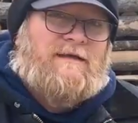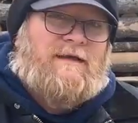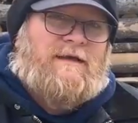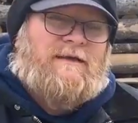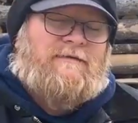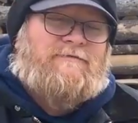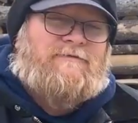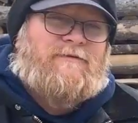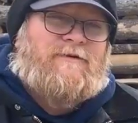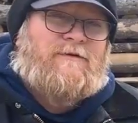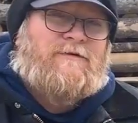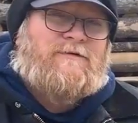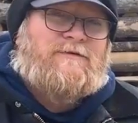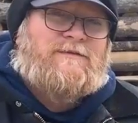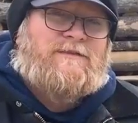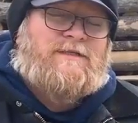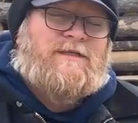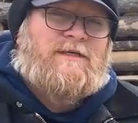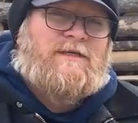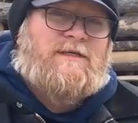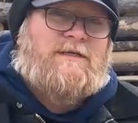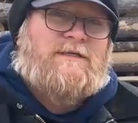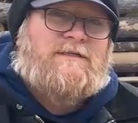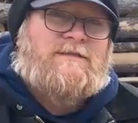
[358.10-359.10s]
Hey
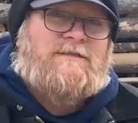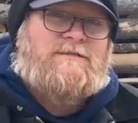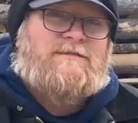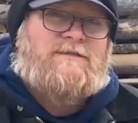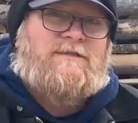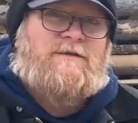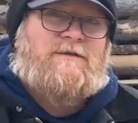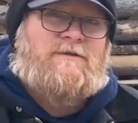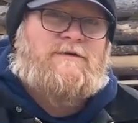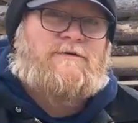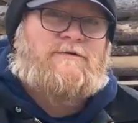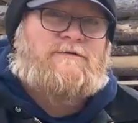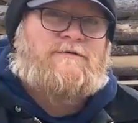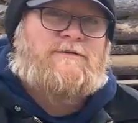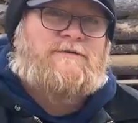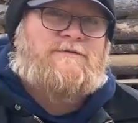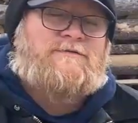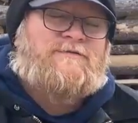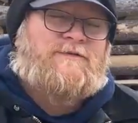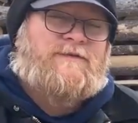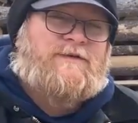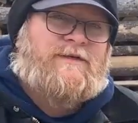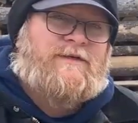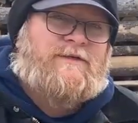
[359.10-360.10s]
folks, so
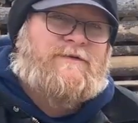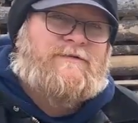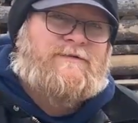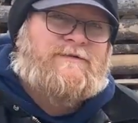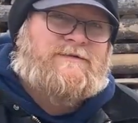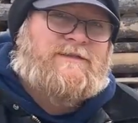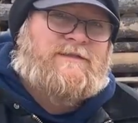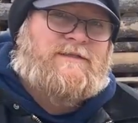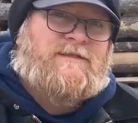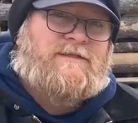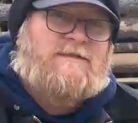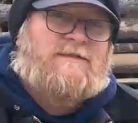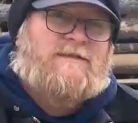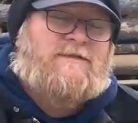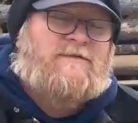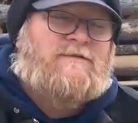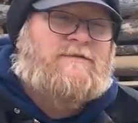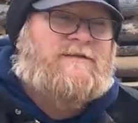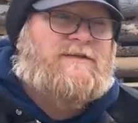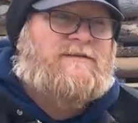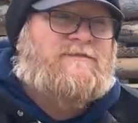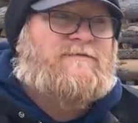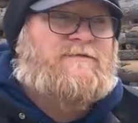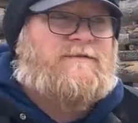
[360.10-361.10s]
this video is a
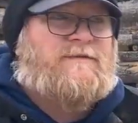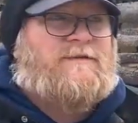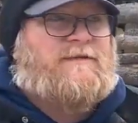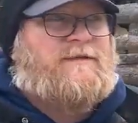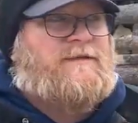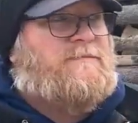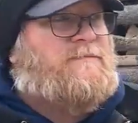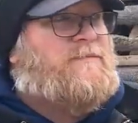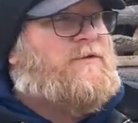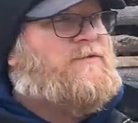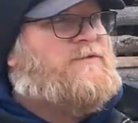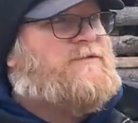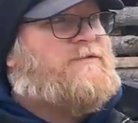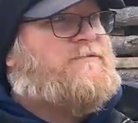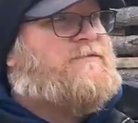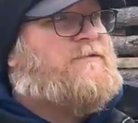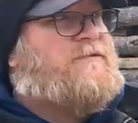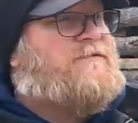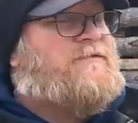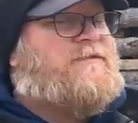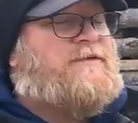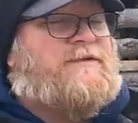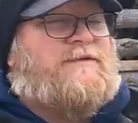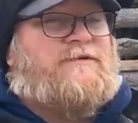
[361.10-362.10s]
little different than most of
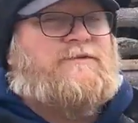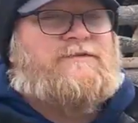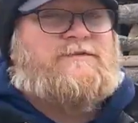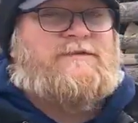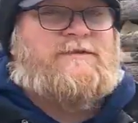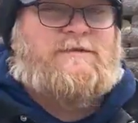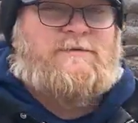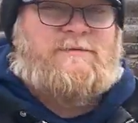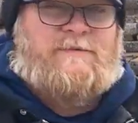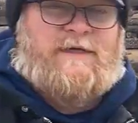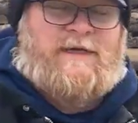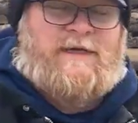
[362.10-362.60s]
our videos in the